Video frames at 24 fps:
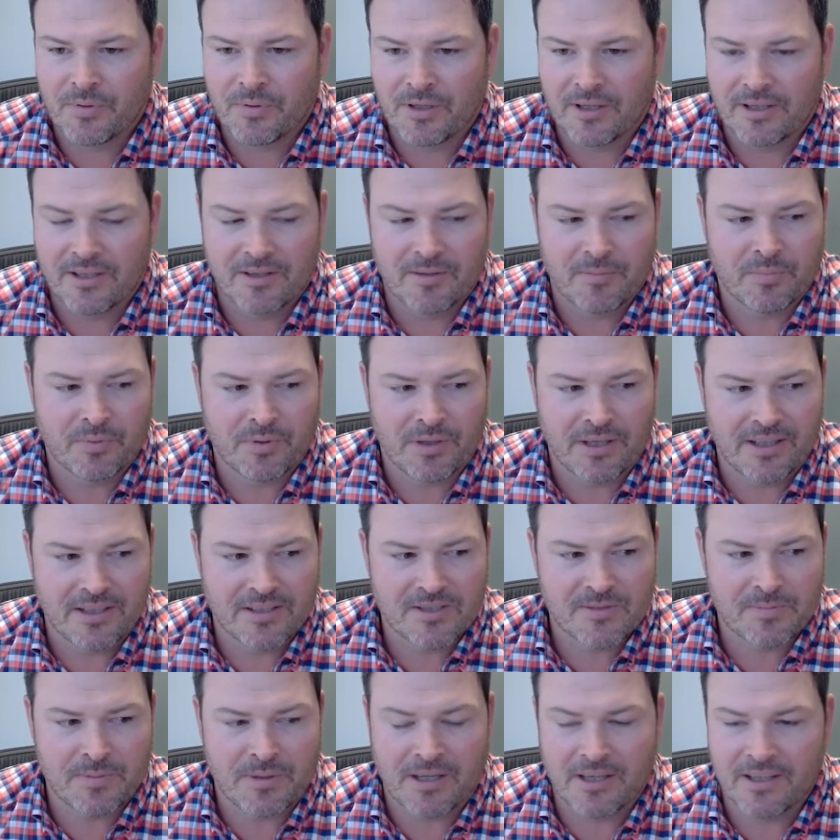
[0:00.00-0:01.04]
probably the
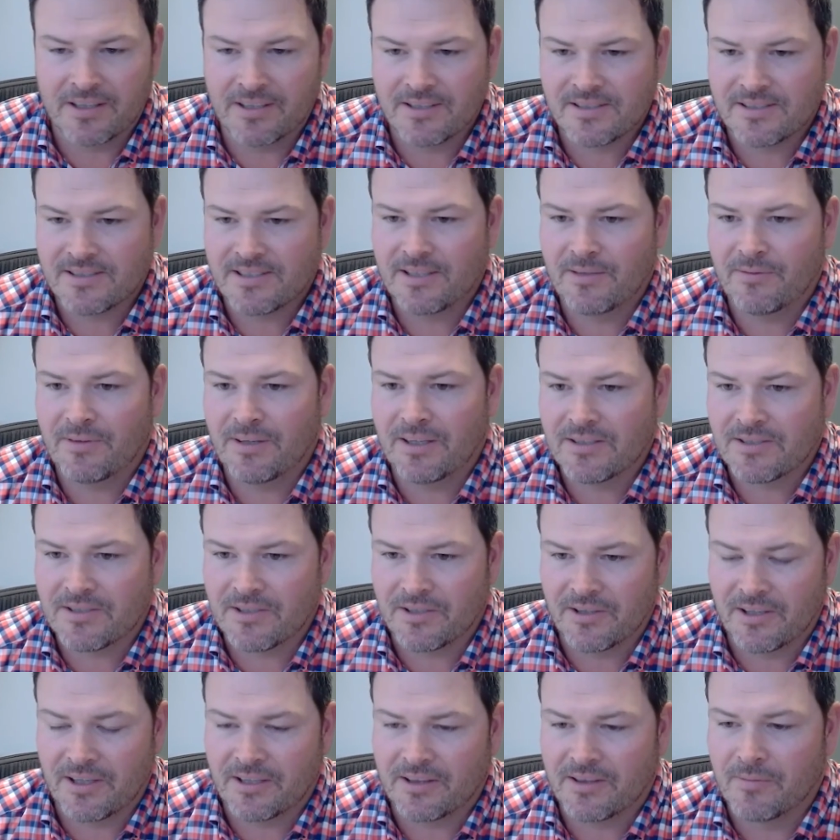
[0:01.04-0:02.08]
brightest spot of this defense,
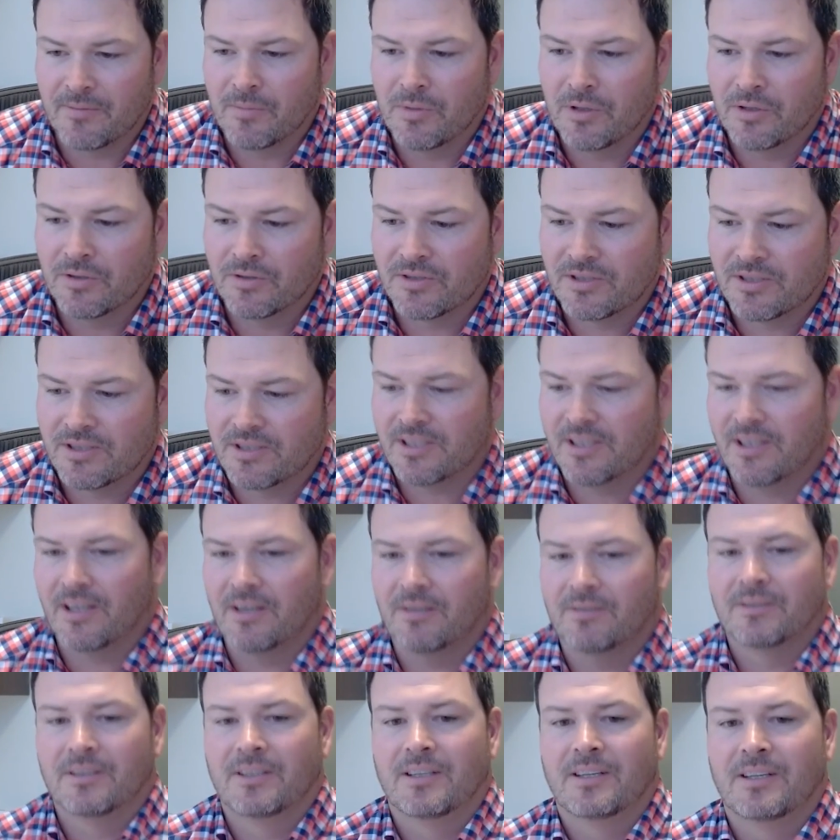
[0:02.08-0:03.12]
or like the most, you
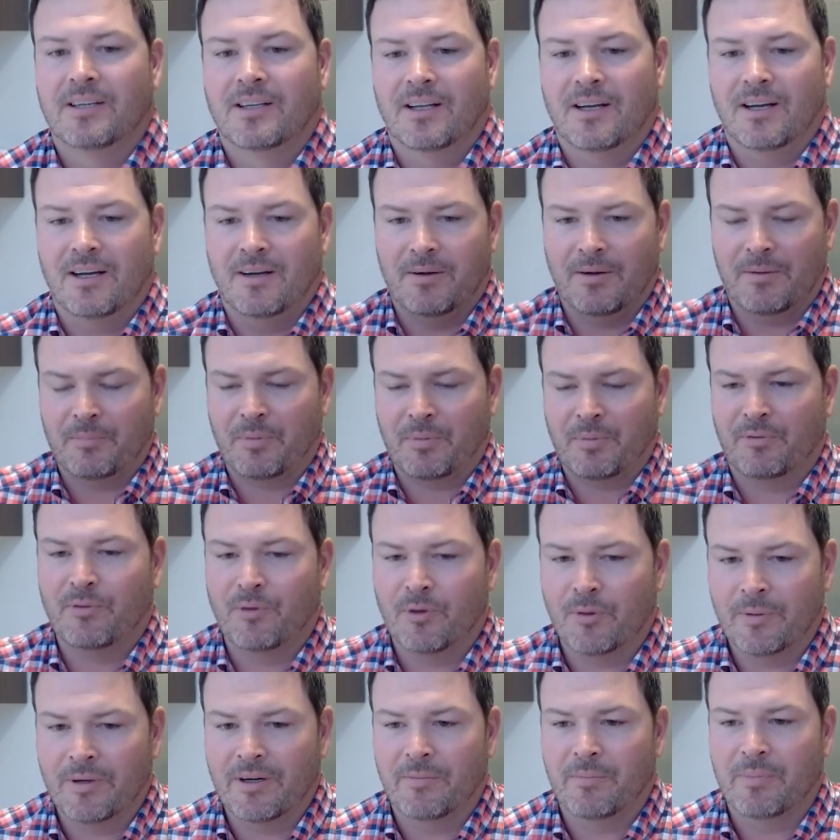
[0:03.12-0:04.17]
know, uh,
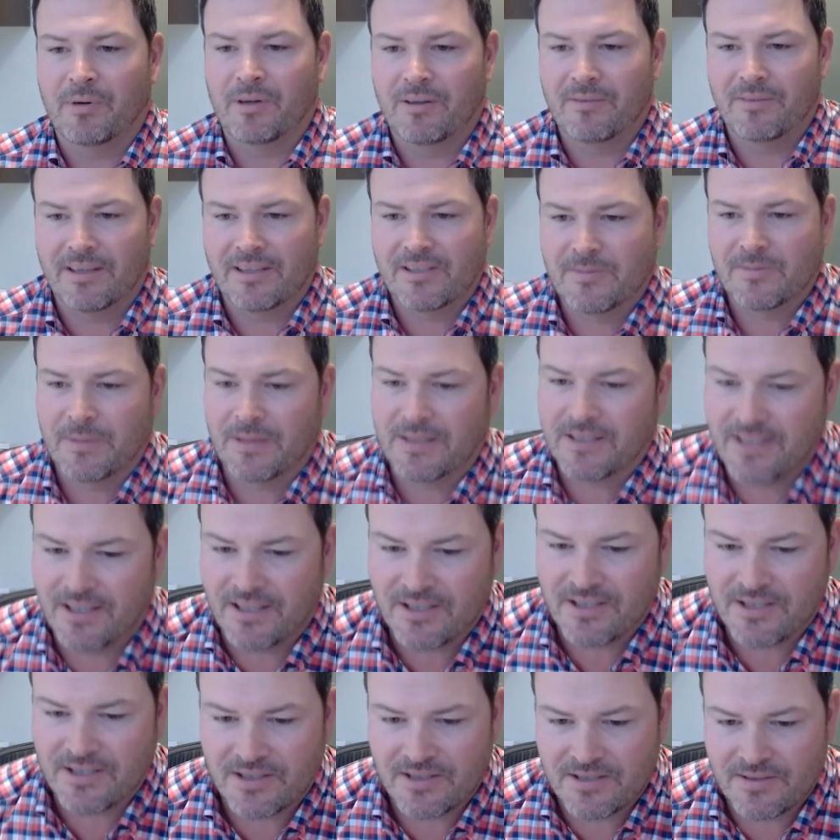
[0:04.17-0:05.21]
performing above
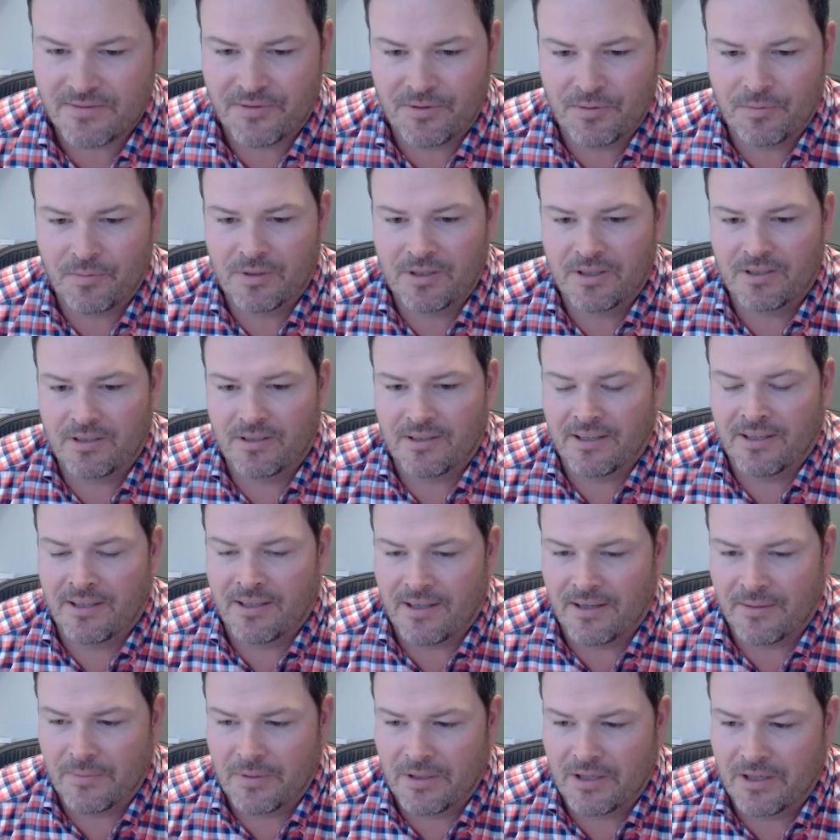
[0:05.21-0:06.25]
expectations, if you will.
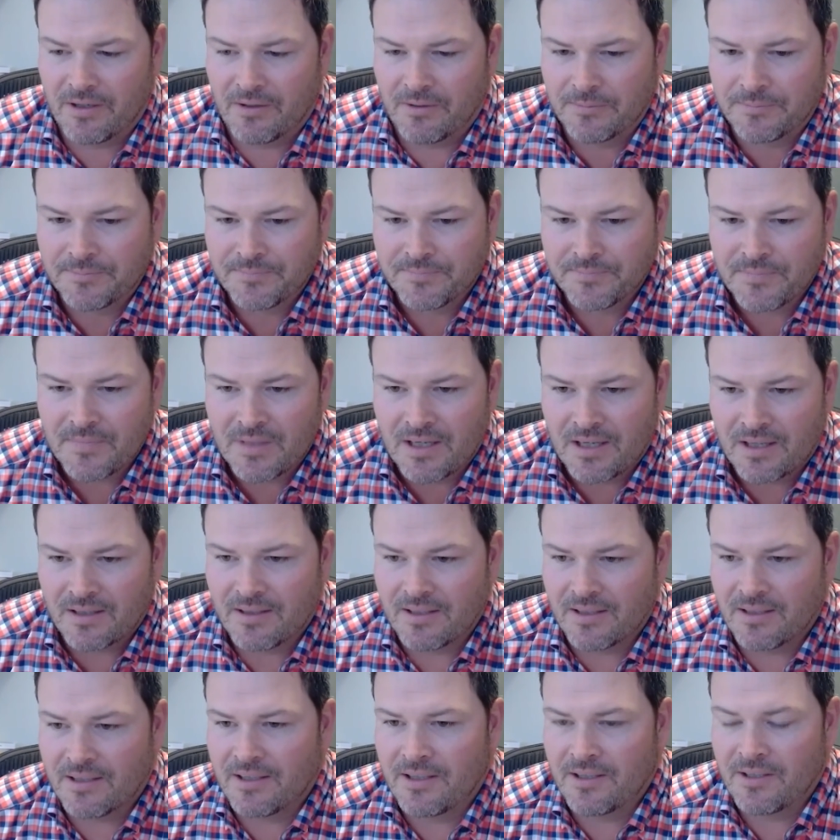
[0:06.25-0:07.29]
And I, you know,
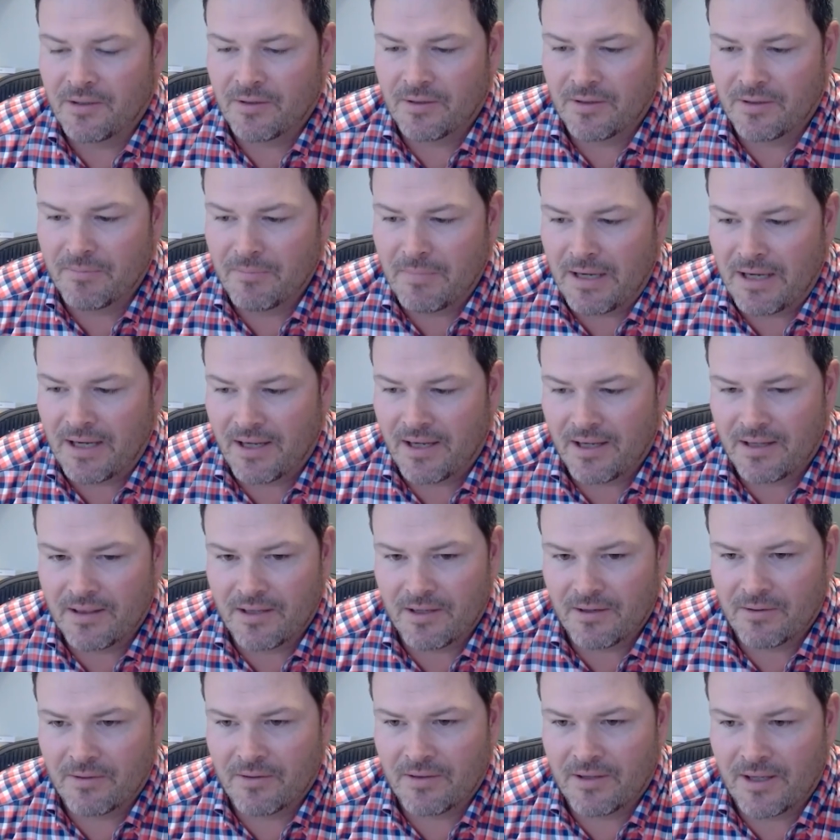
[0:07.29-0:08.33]
think you know in man
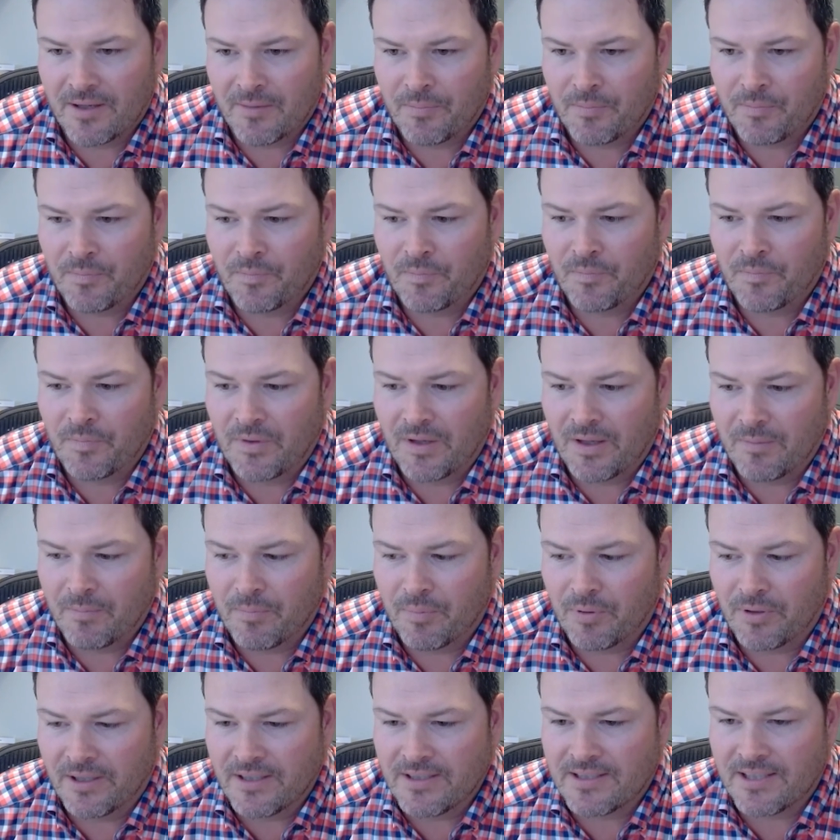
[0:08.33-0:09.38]
they they they
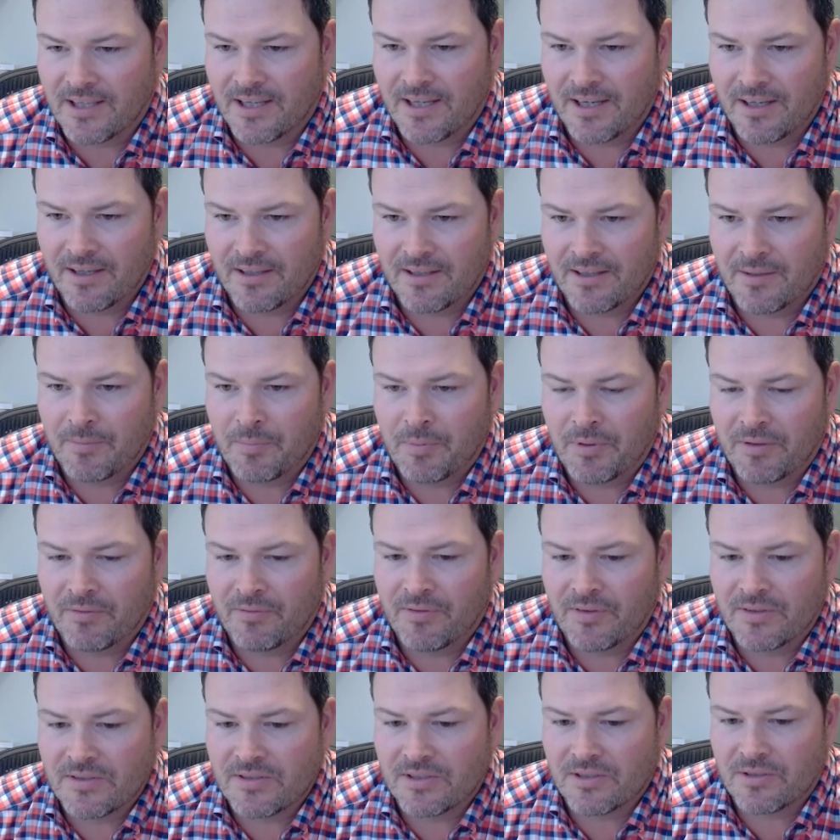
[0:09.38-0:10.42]
play tight, they play
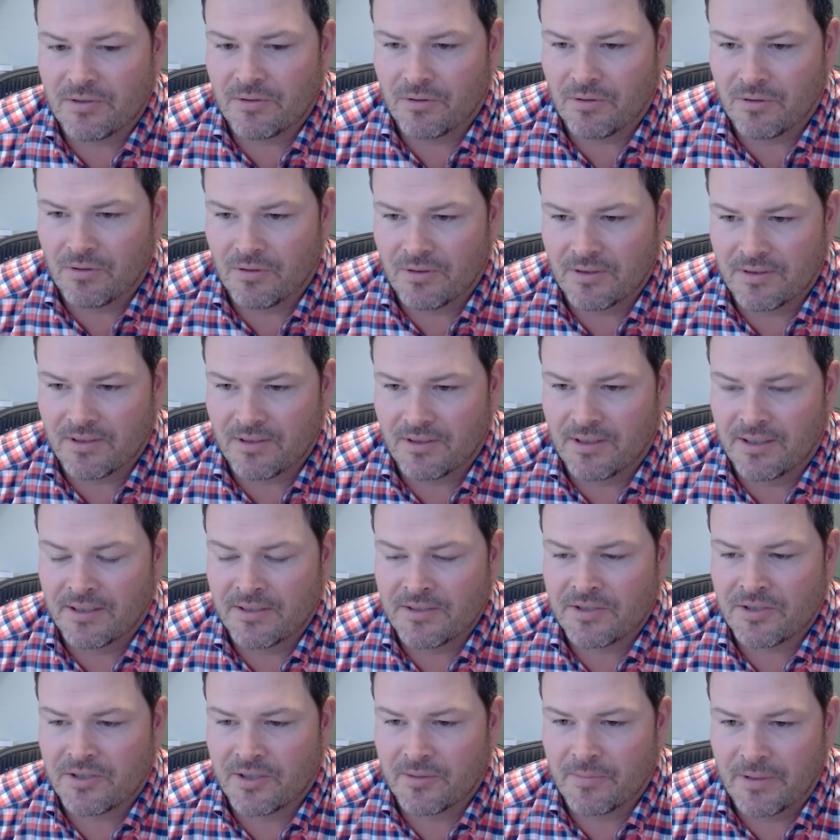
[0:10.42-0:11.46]
physical at the
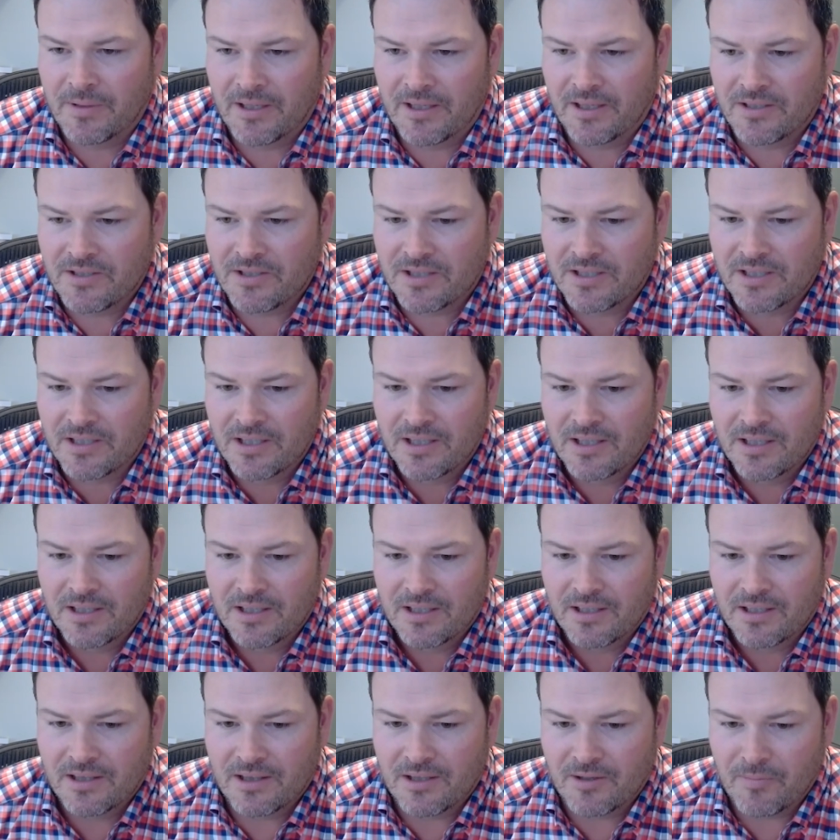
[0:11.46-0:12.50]
line of scrimmage,
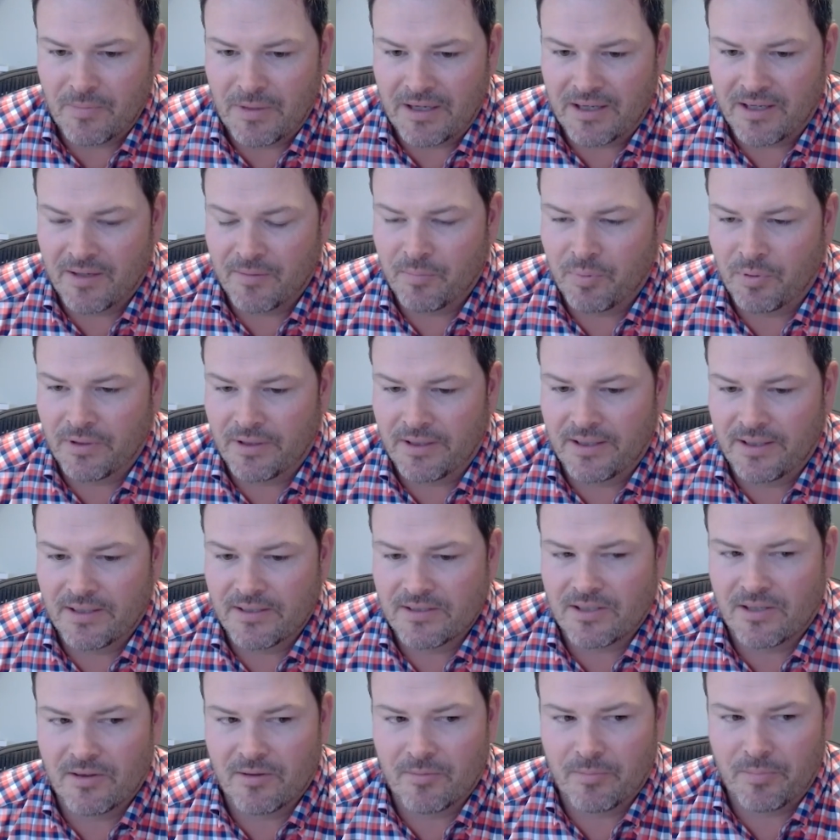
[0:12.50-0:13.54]
they're making
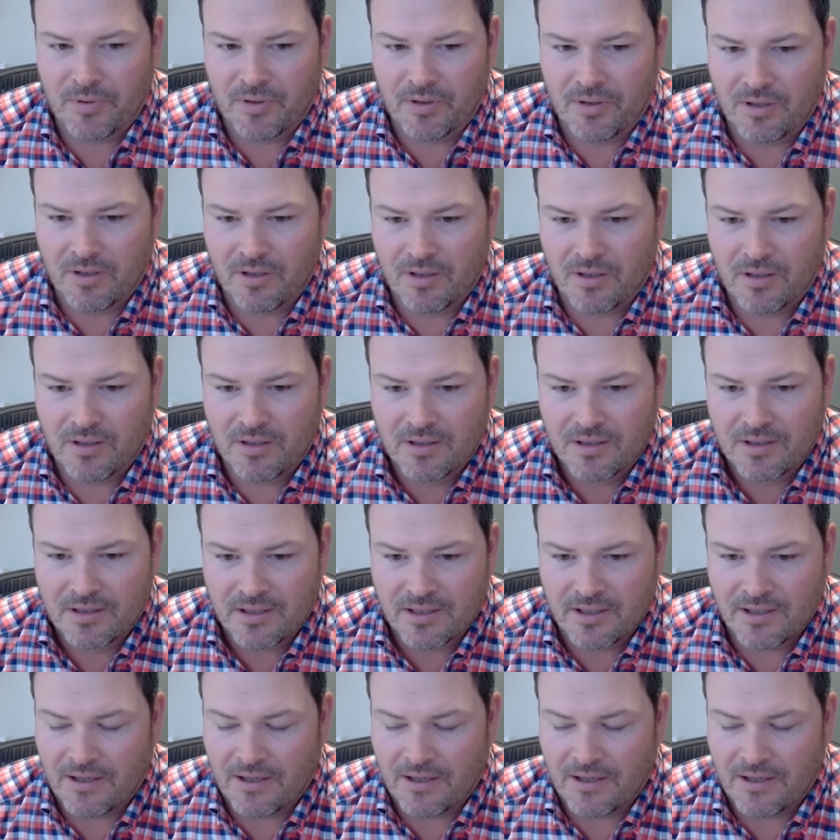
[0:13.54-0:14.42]
plays on the ball.